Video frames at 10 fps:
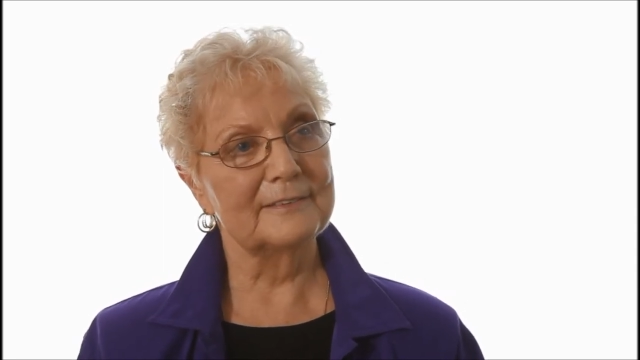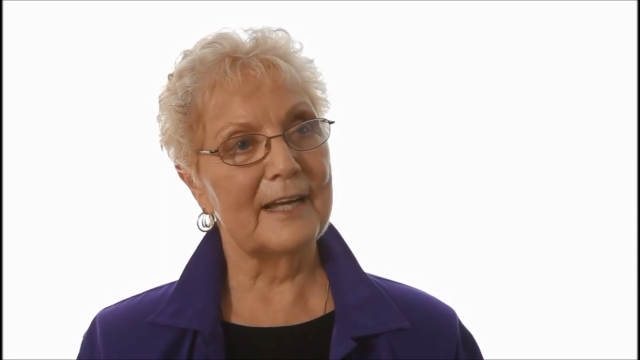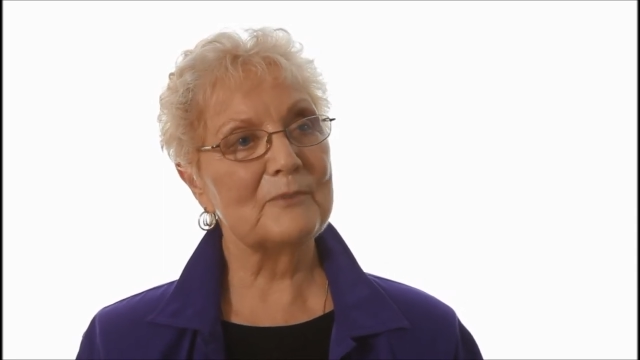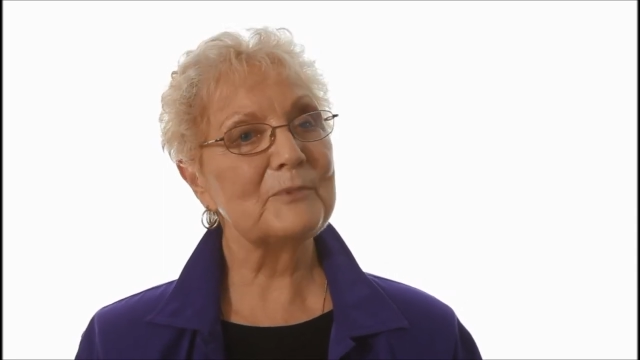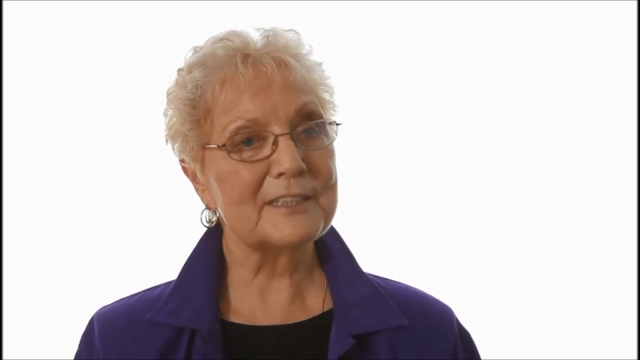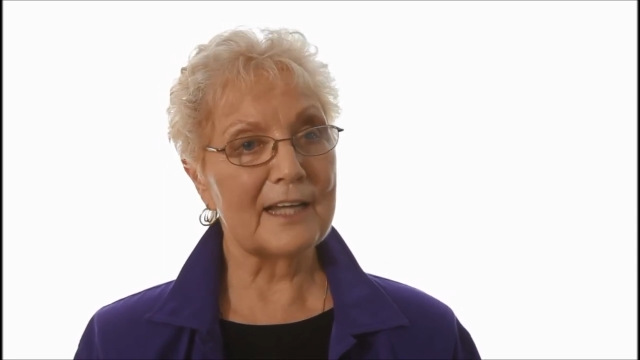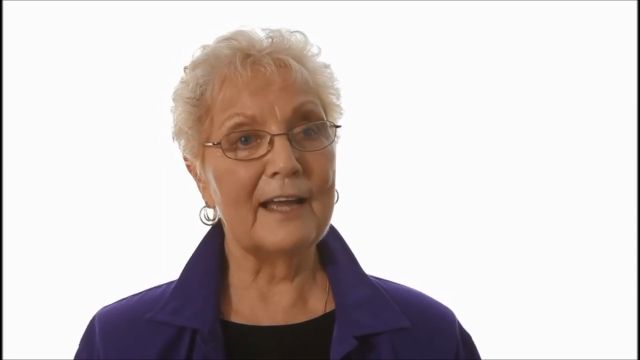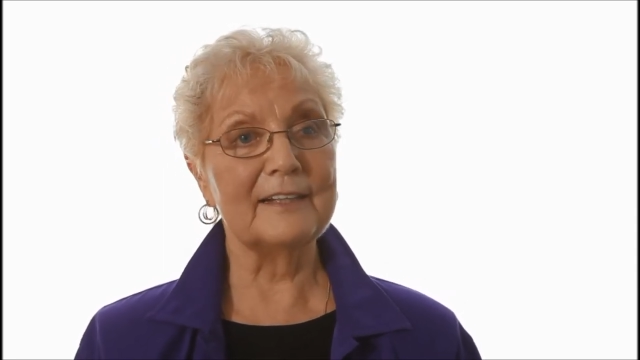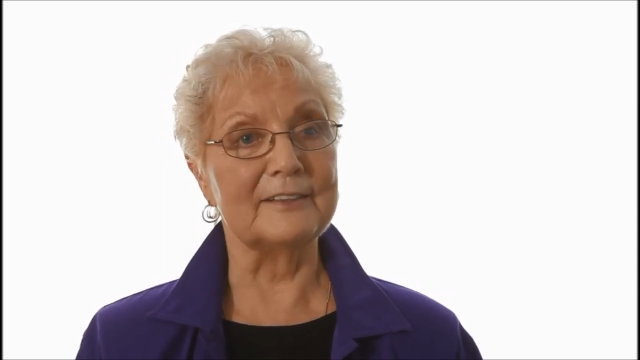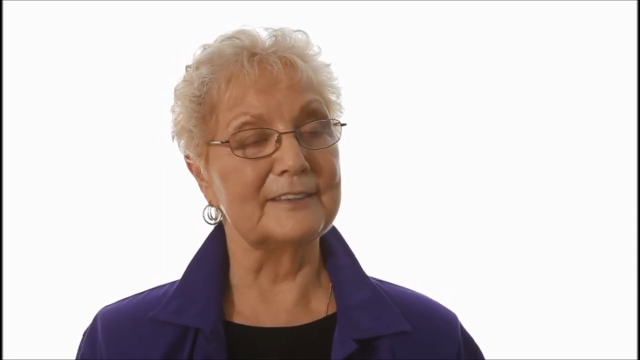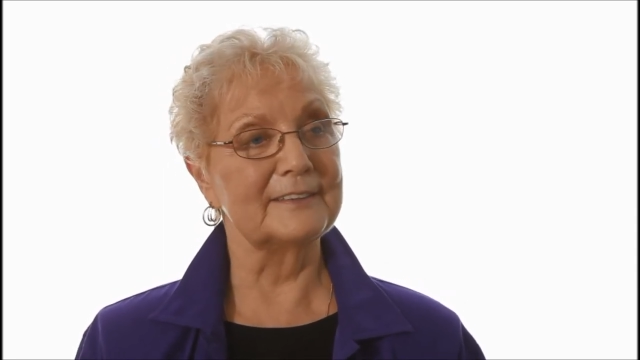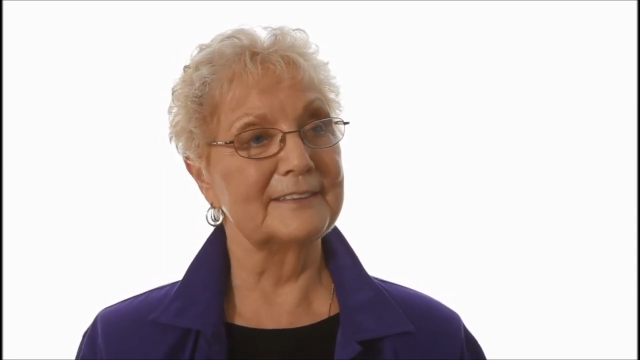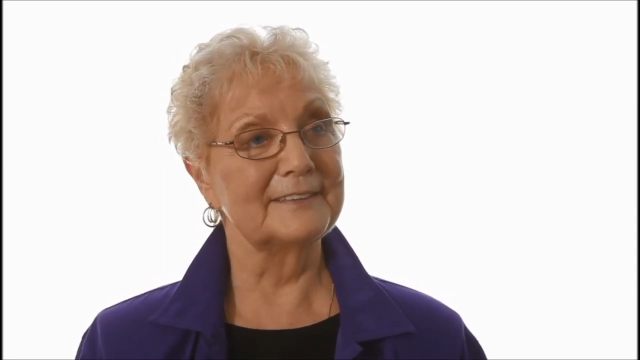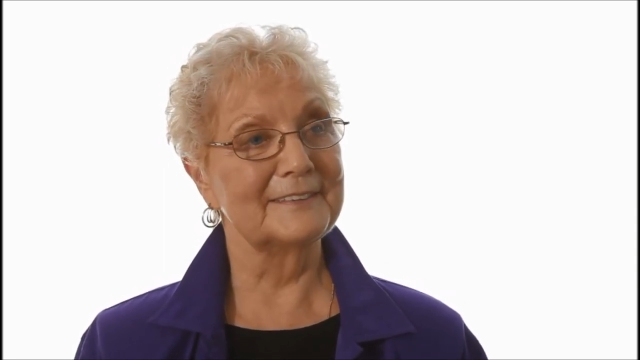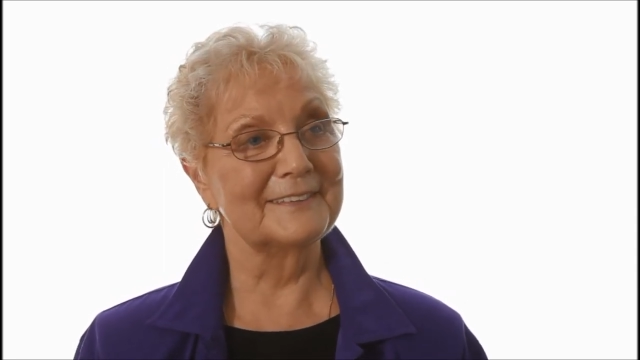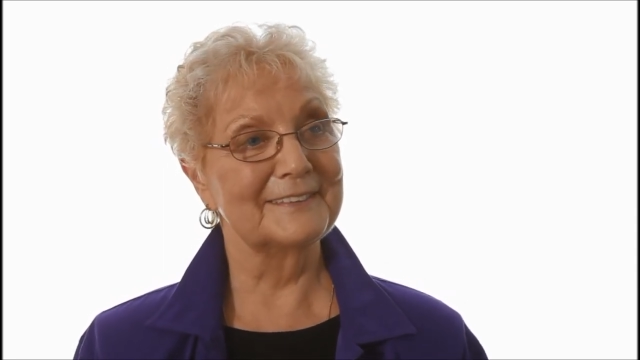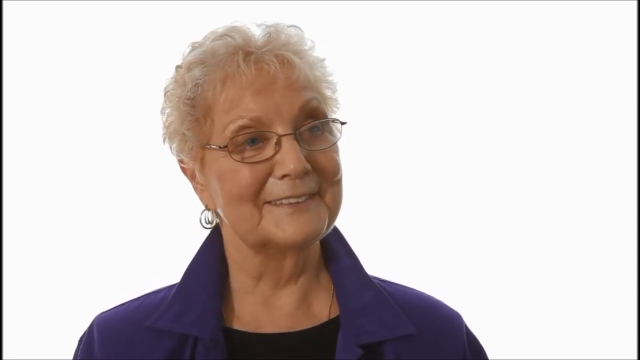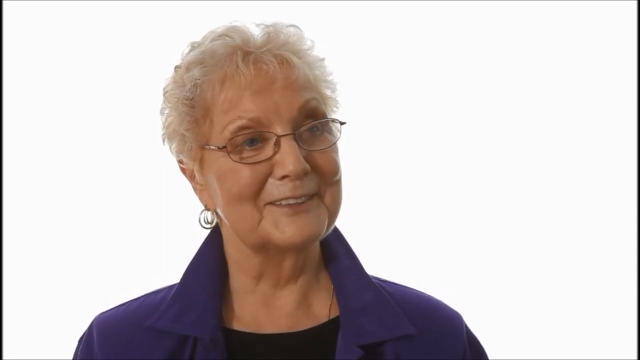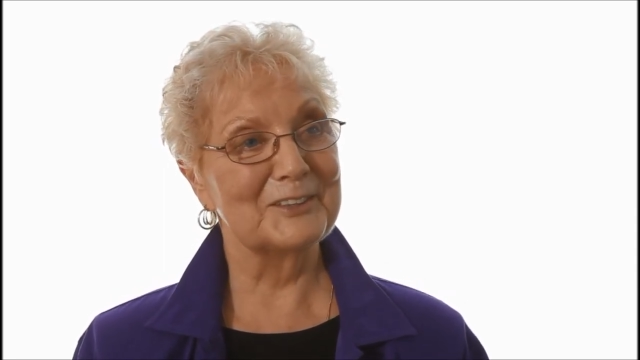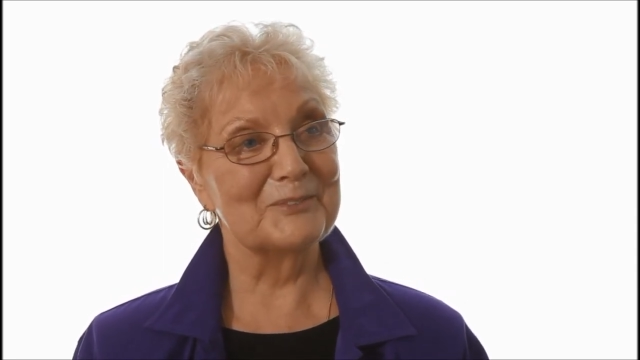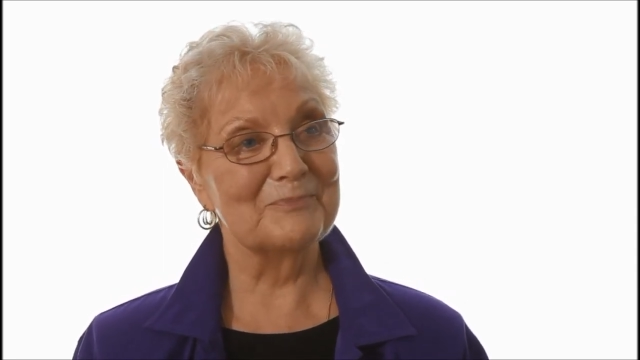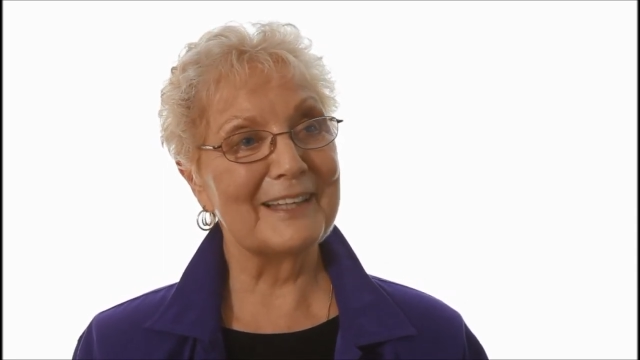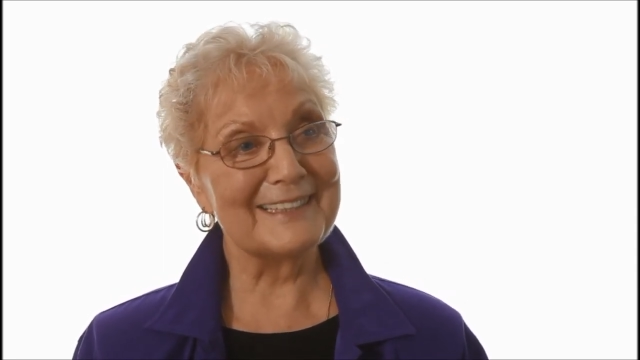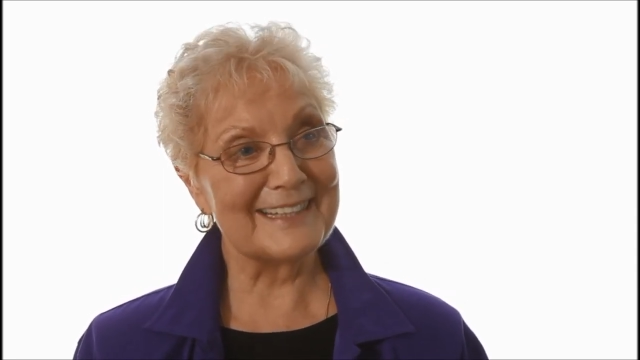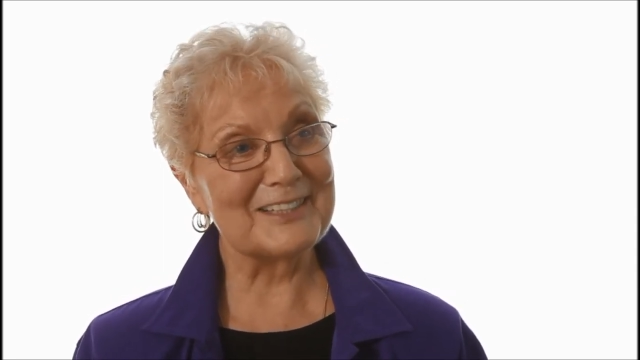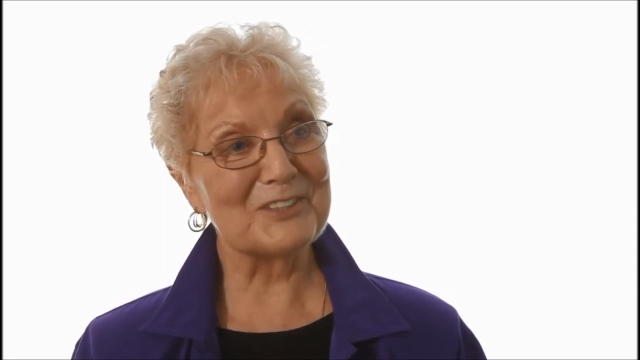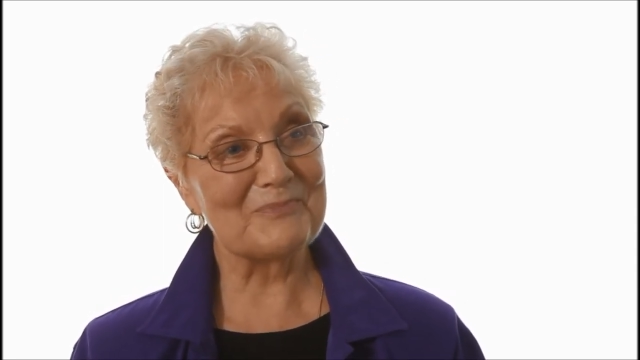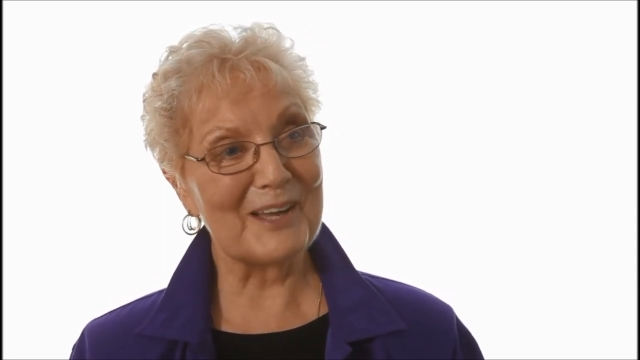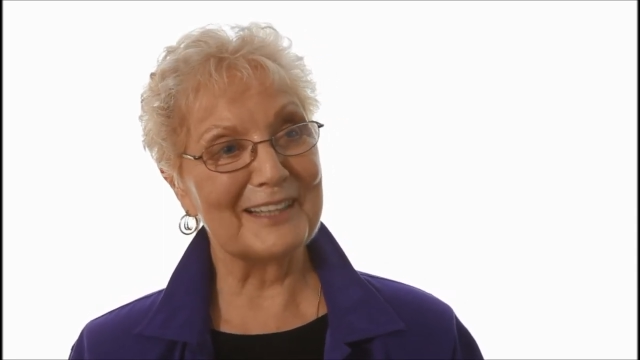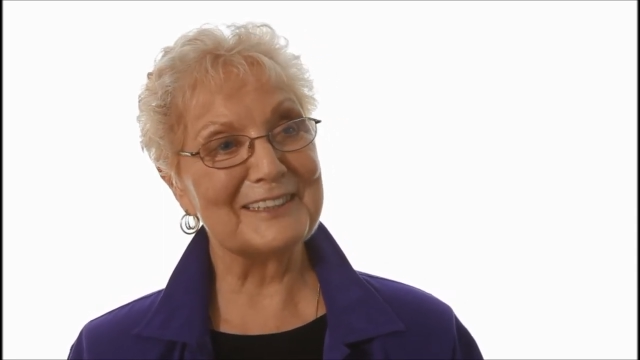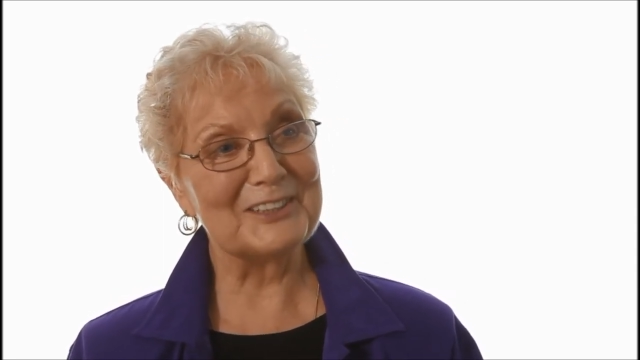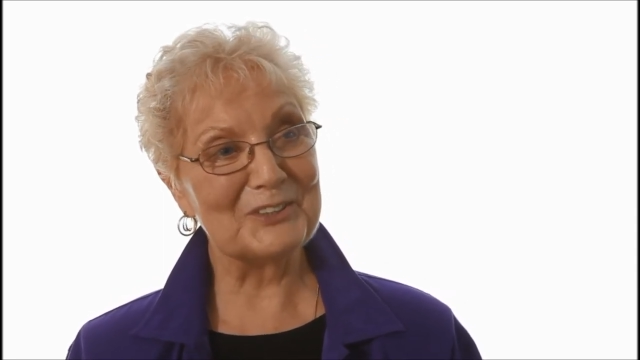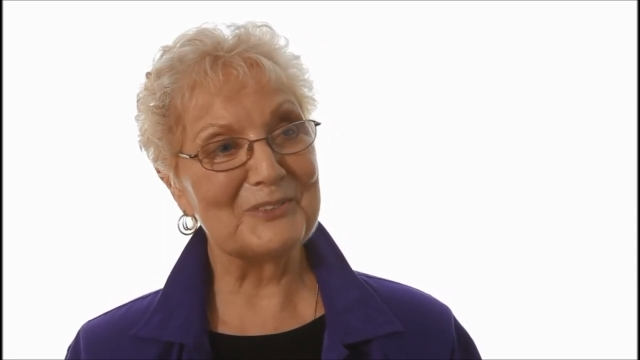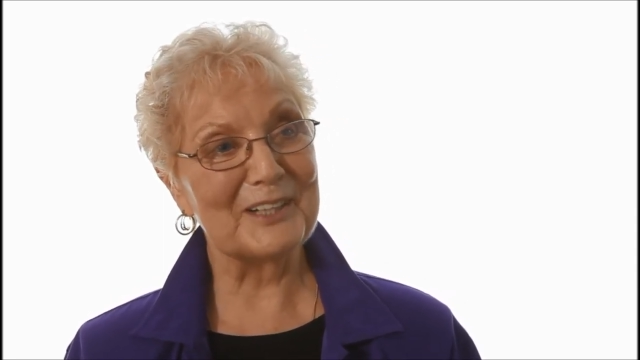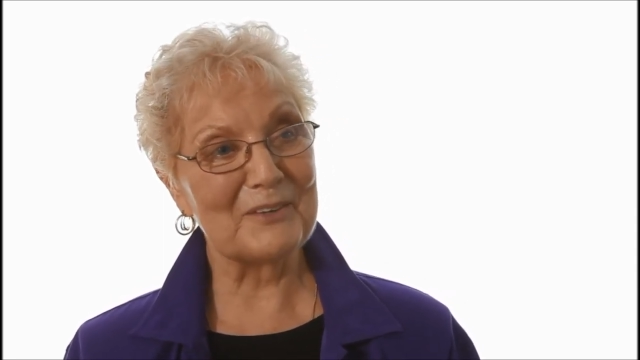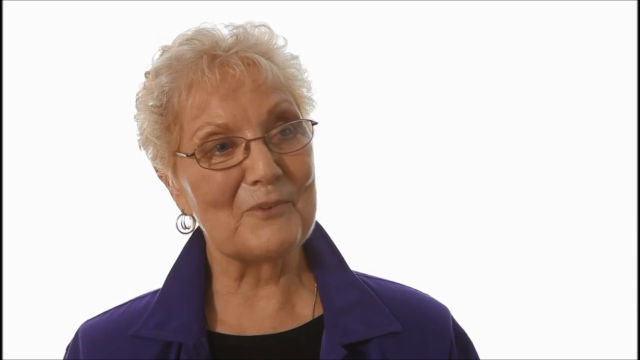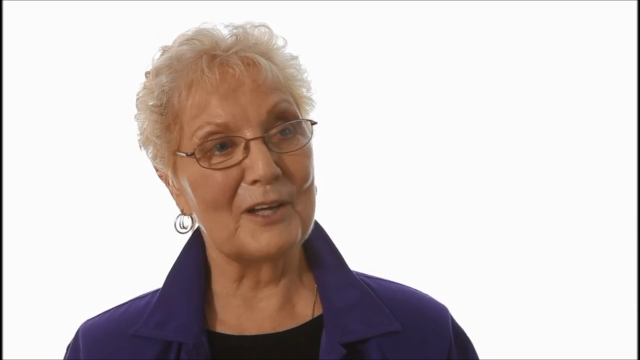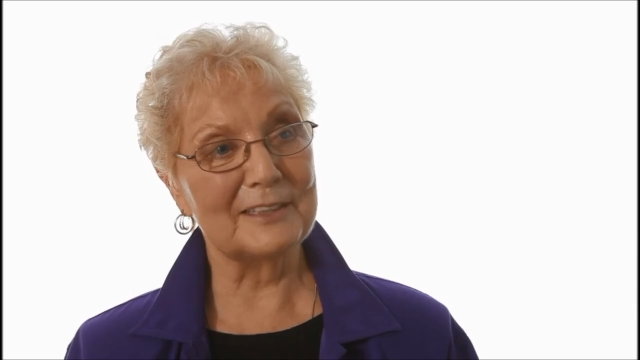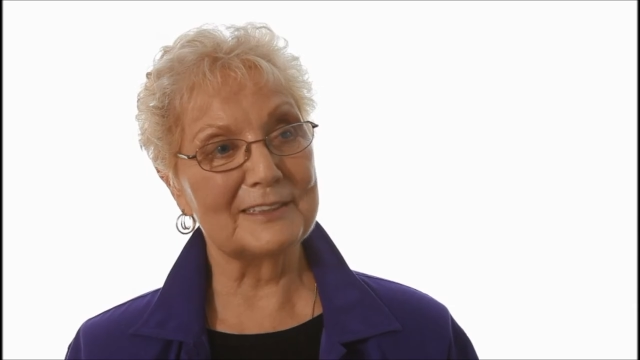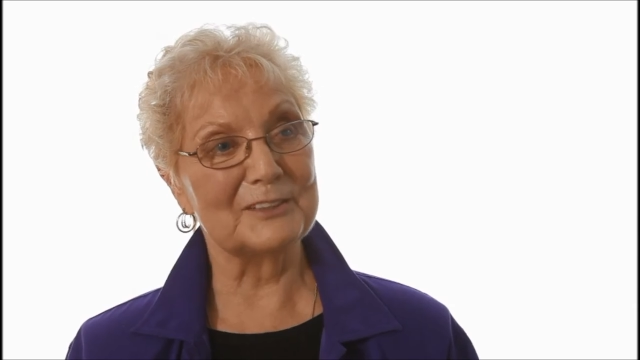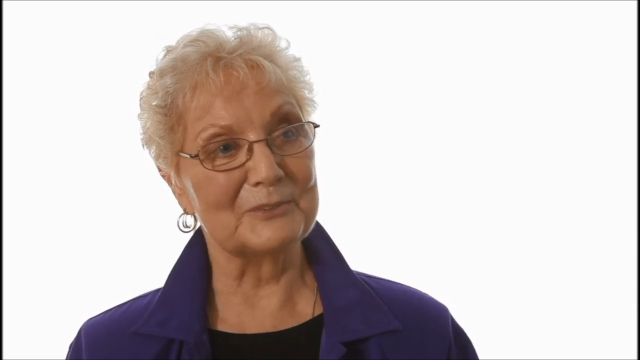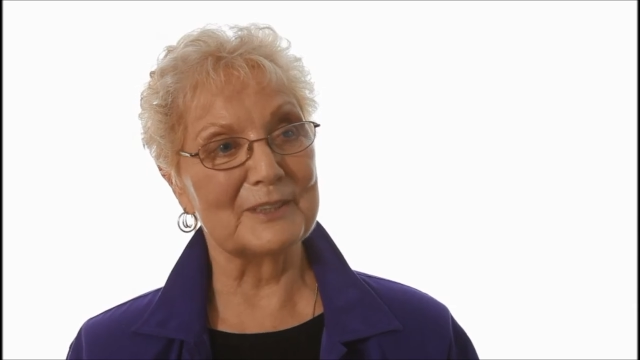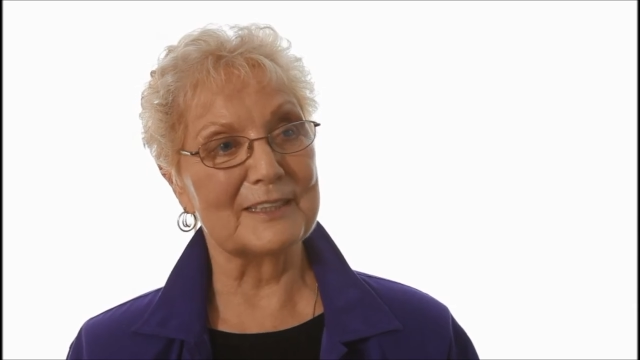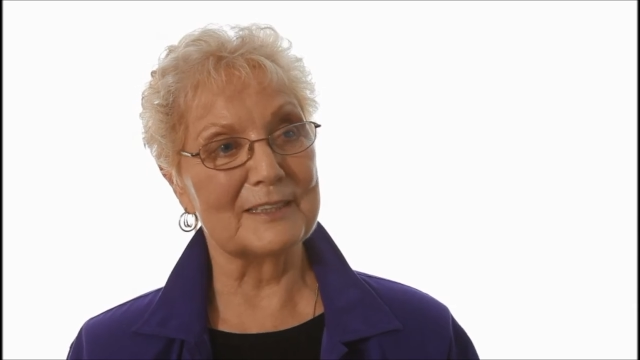I'm retired. My days are mine to do what I want to do with